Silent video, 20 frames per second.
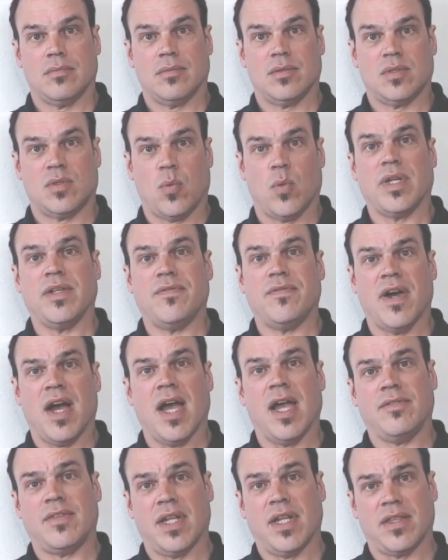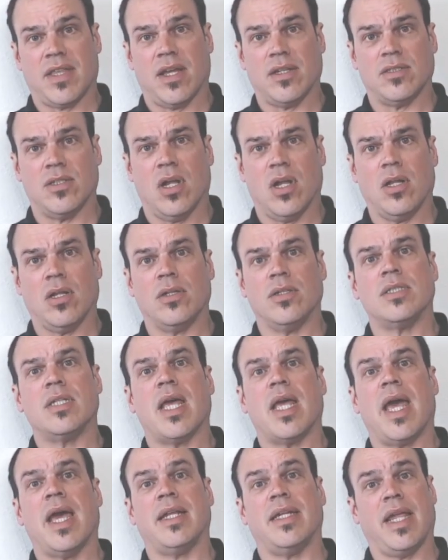
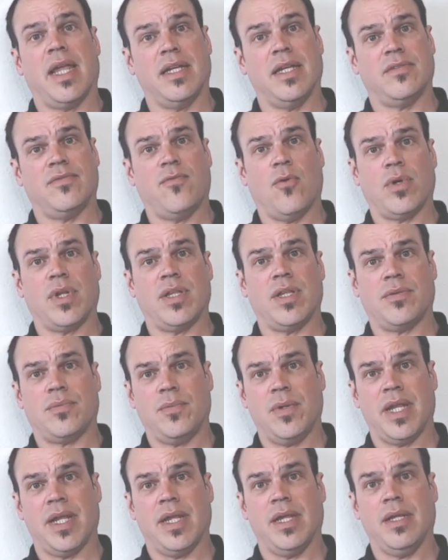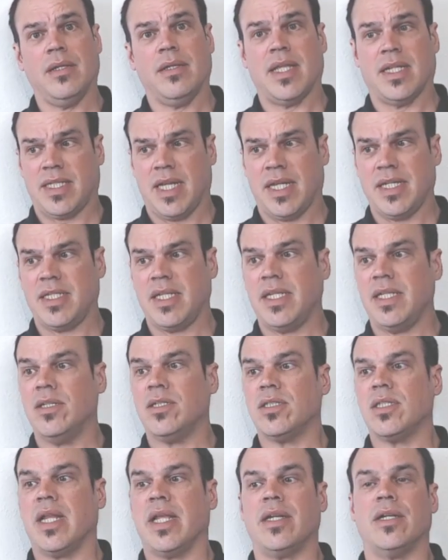$10,000 at age 43, that's 18
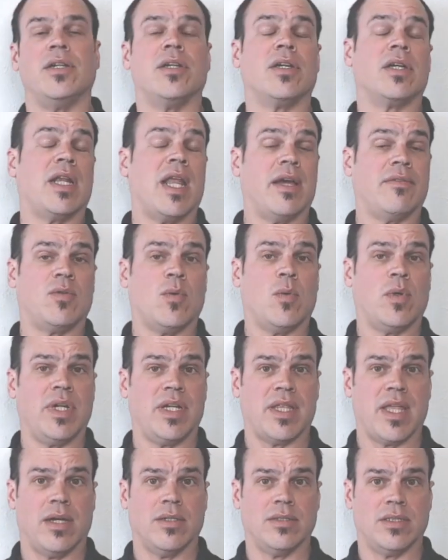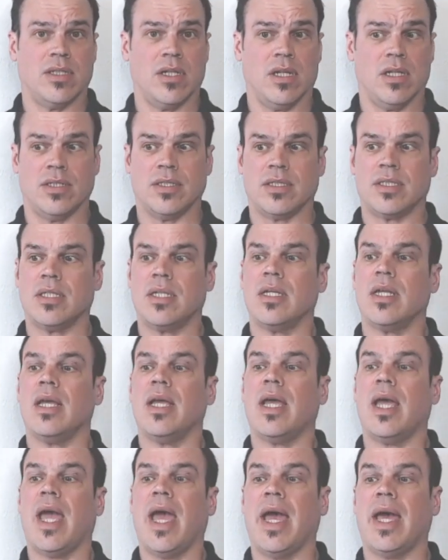years later, you're going to have $20,000.
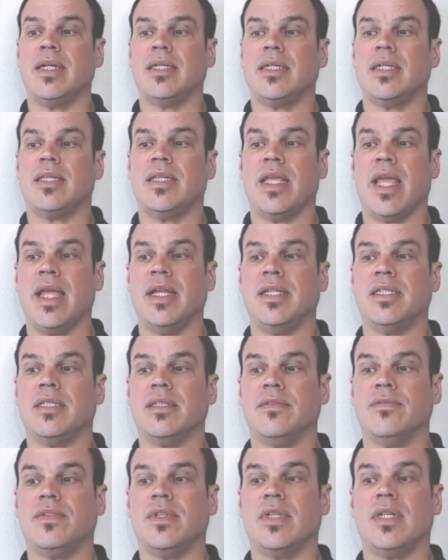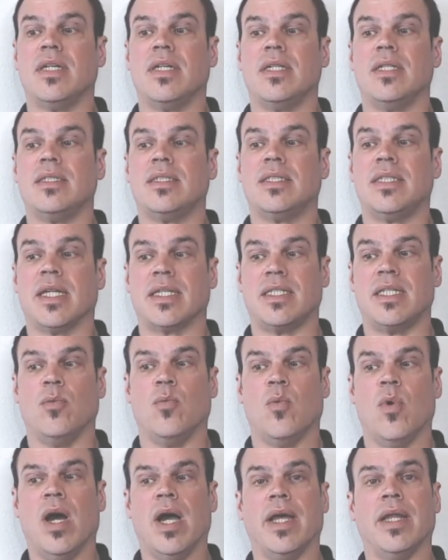At the age of
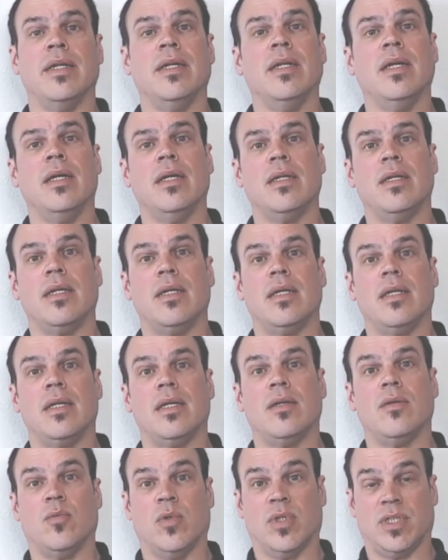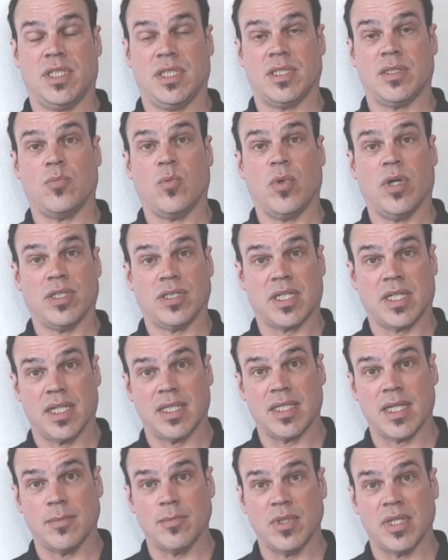61, which is where it's going
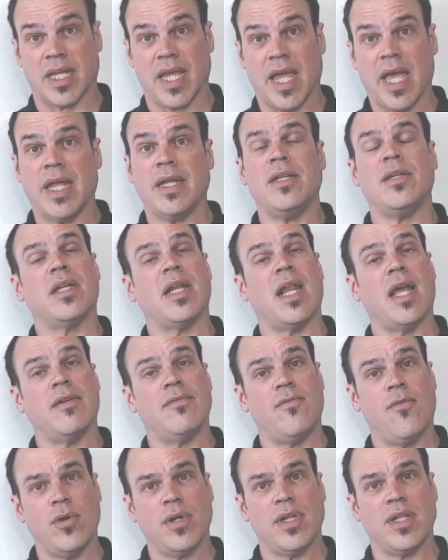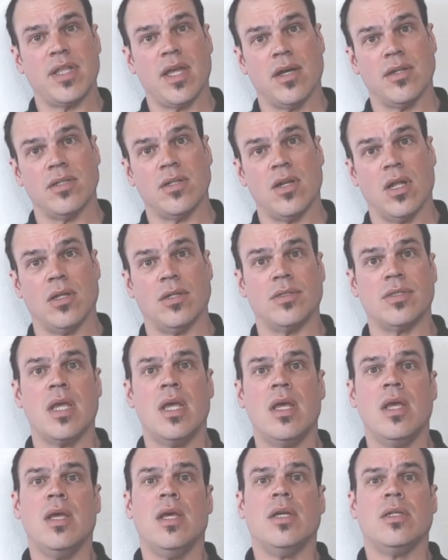to double again, you're going to have $40,000.
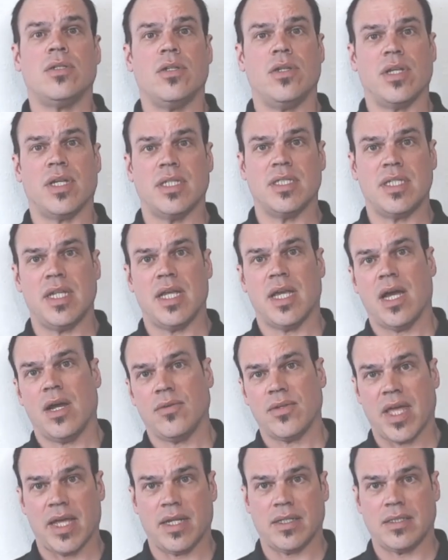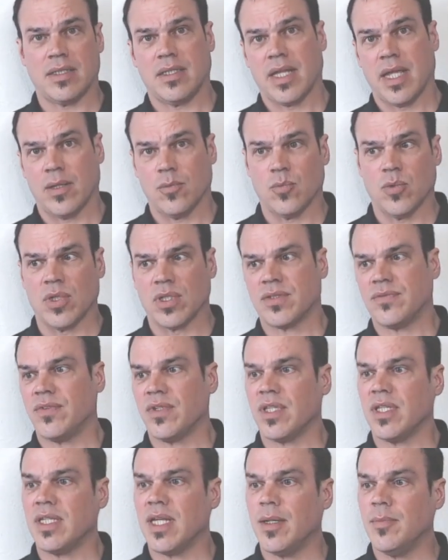So you can see how that works
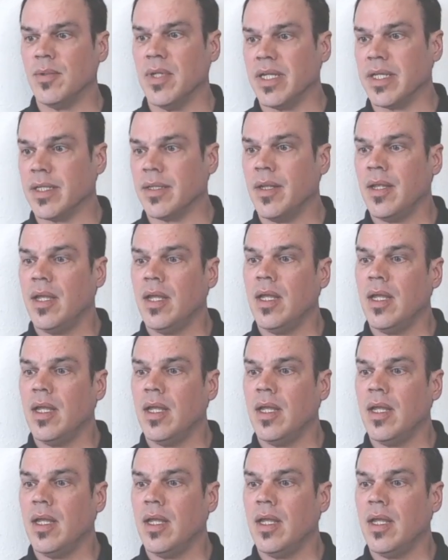for the doubling.